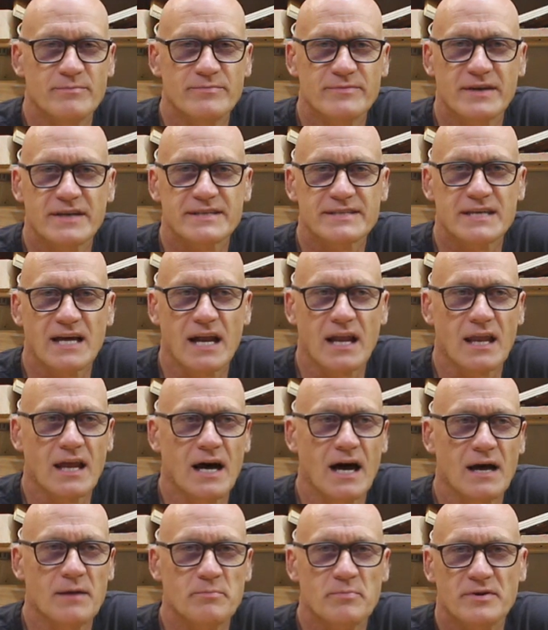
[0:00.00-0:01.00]
It's not a
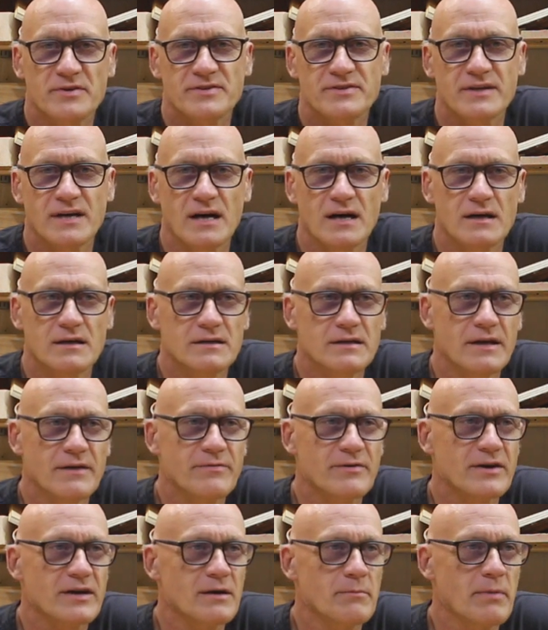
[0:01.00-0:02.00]
lot, but
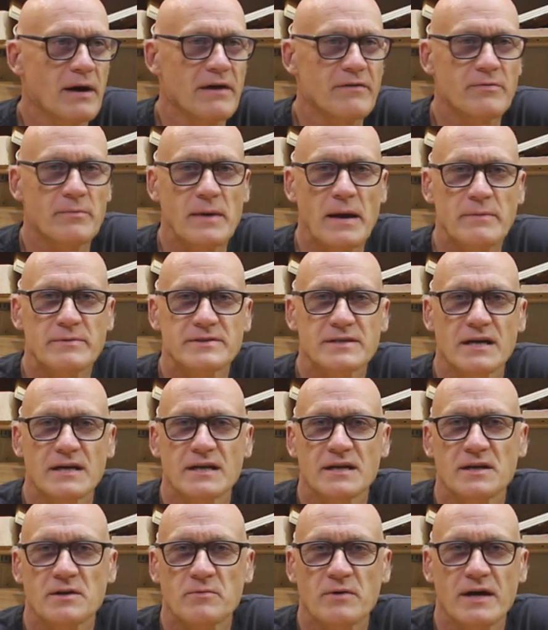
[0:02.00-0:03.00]
if you're going to buy from Amazon
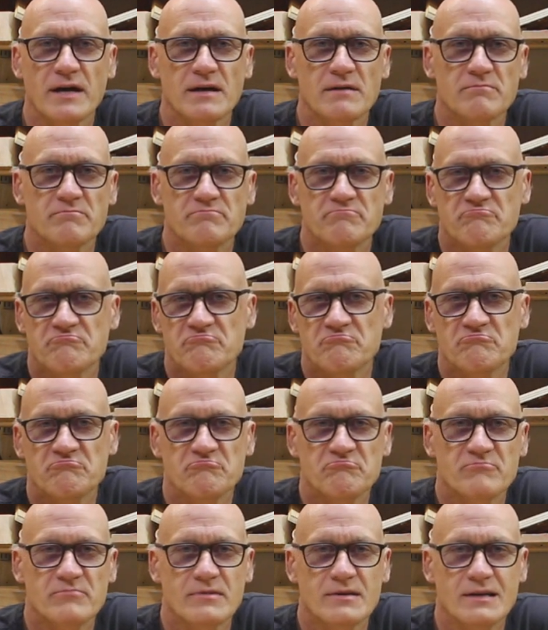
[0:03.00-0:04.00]
anyway,
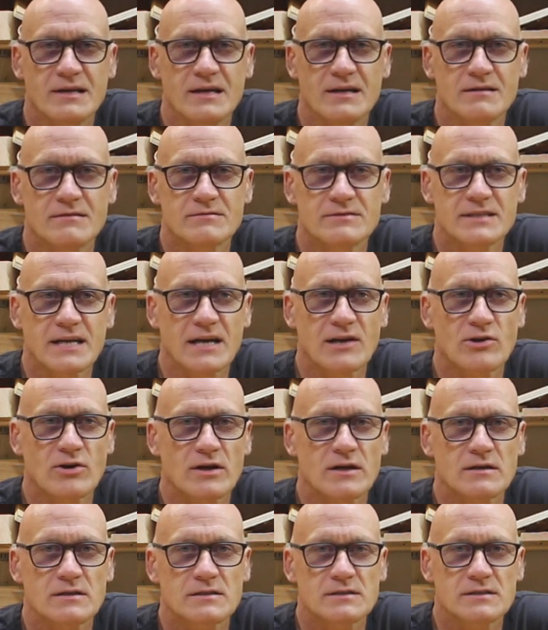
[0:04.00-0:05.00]
you know, take a
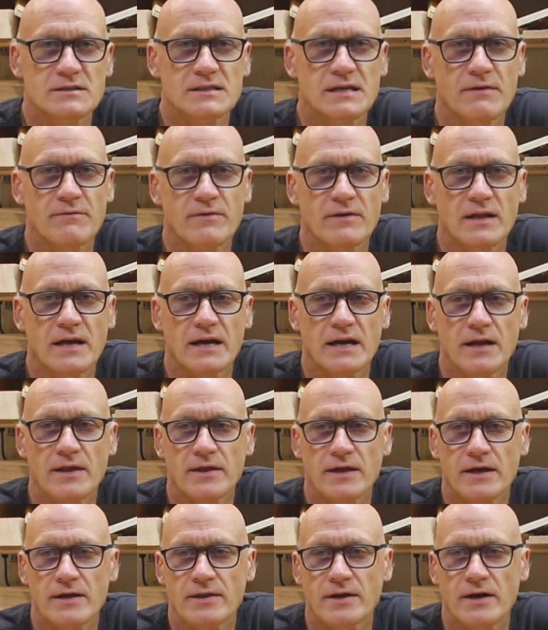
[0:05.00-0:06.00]
look, see if you like
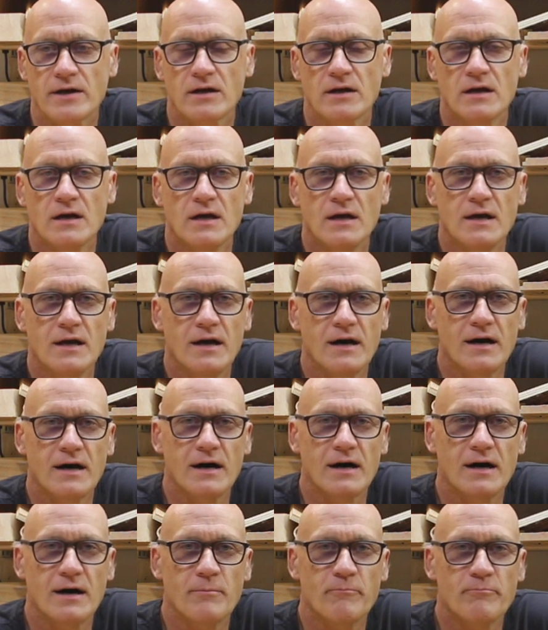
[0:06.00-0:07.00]
anything in there.
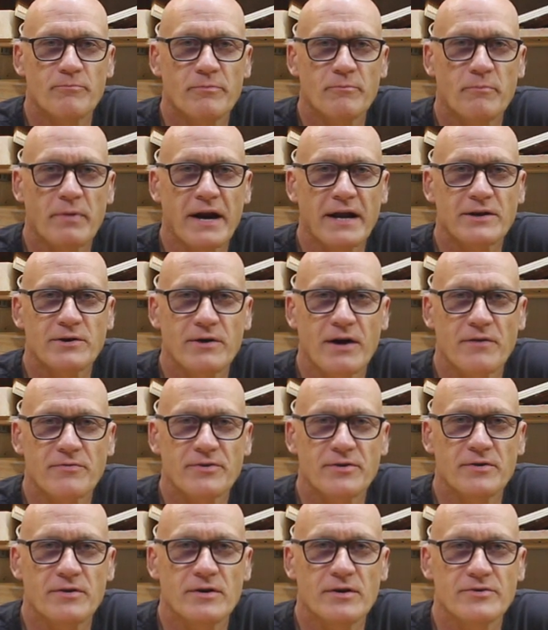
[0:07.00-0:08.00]
But I do have
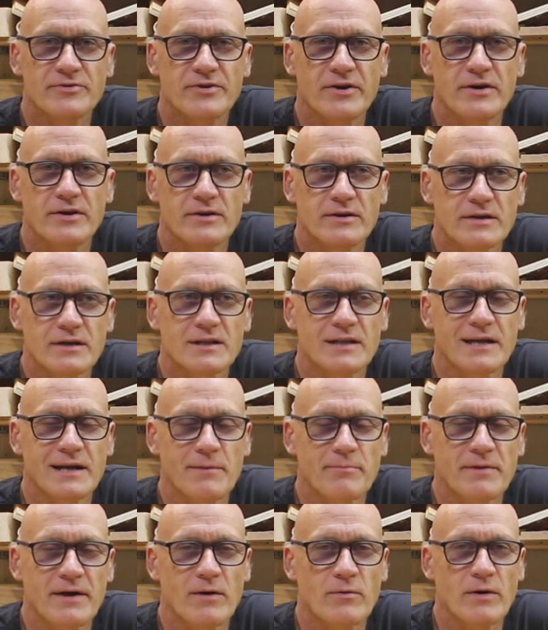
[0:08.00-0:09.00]
to clean
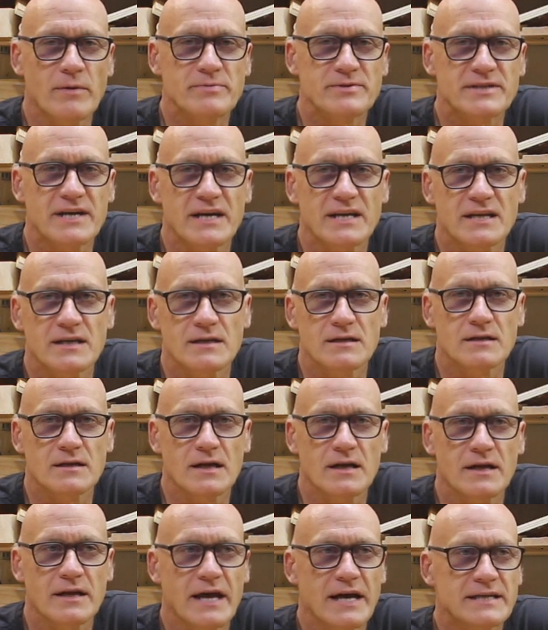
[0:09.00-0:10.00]
up that website
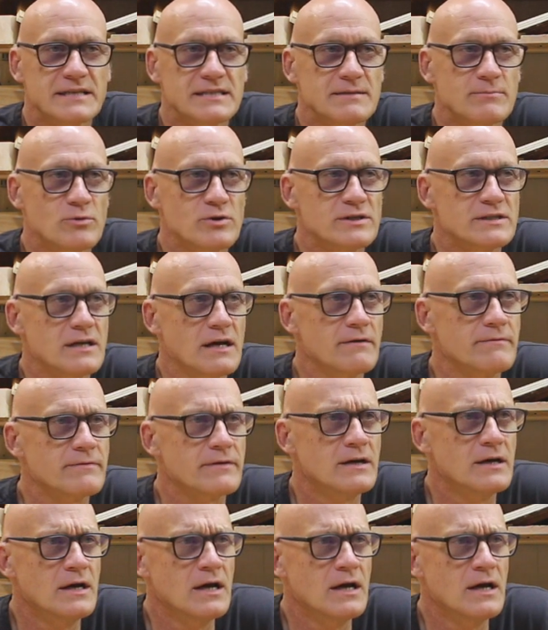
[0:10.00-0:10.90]
and add some more stuff.